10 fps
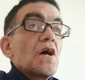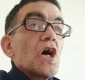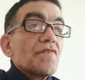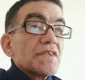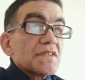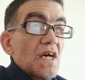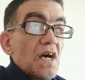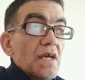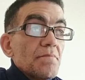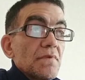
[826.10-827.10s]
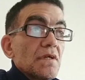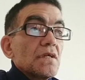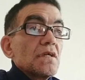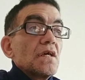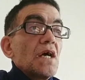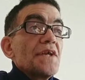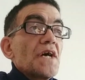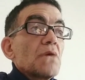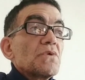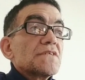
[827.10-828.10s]
over time and
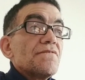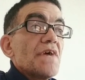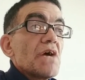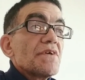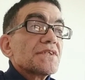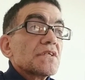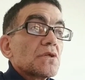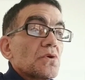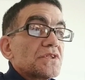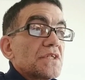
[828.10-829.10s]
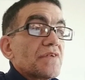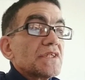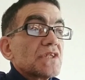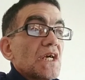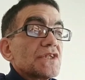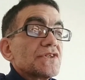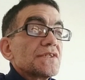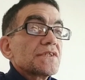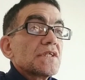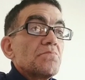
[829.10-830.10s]
how it varies across different
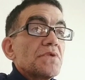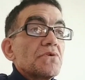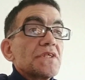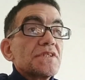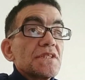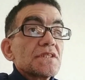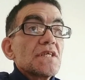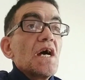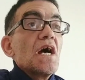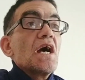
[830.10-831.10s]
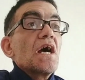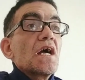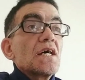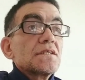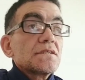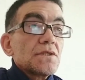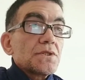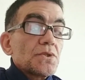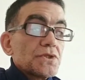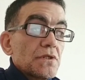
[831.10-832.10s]
cultures, communities, and
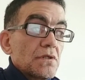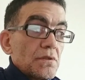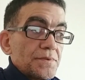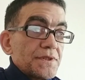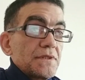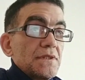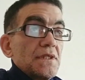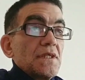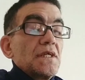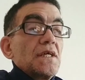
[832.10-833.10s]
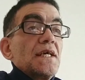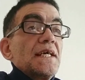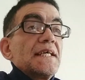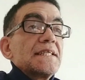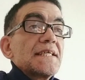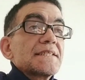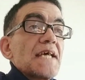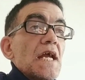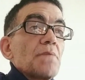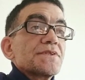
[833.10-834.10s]
social groups. This
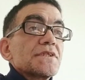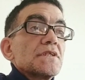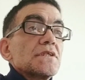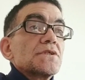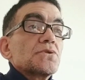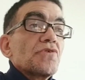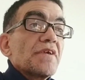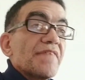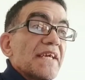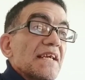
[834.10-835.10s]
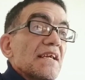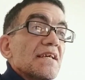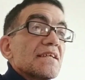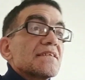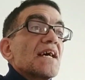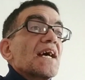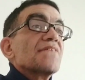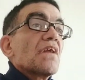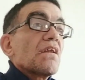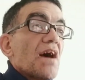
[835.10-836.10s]
helps to reveal the
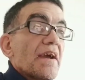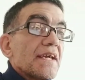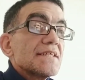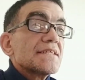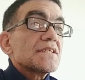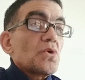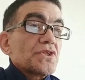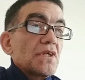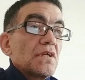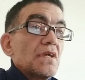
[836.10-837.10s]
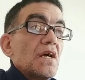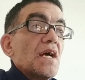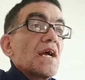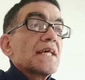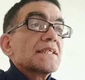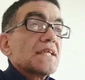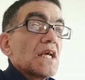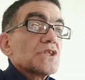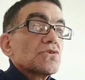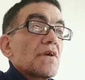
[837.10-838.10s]
underlying social and
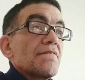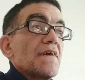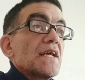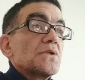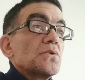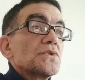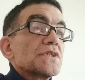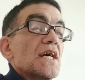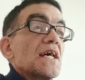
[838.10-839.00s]
cultural values